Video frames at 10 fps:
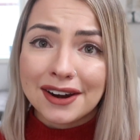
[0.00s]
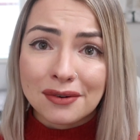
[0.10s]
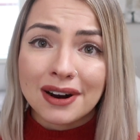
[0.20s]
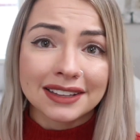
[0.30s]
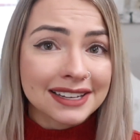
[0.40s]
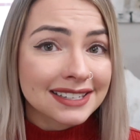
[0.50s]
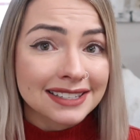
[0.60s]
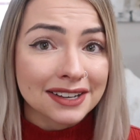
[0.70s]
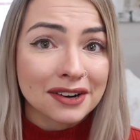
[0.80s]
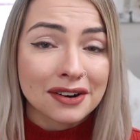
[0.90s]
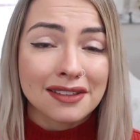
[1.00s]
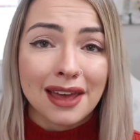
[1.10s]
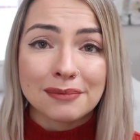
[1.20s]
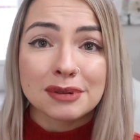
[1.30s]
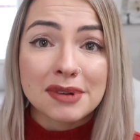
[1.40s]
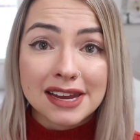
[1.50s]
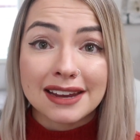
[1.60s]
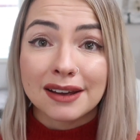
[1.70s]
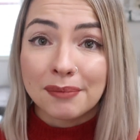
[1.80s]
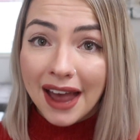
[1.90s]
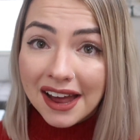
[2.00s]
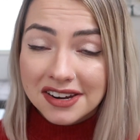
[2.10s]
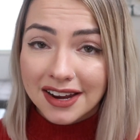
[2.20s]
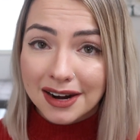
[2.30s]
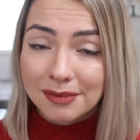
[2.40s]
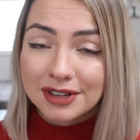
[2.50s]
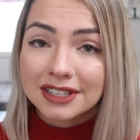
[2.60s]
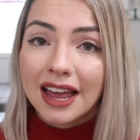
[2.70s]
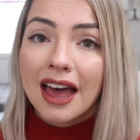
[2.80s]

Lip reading: don't at least consider them to be companion animals.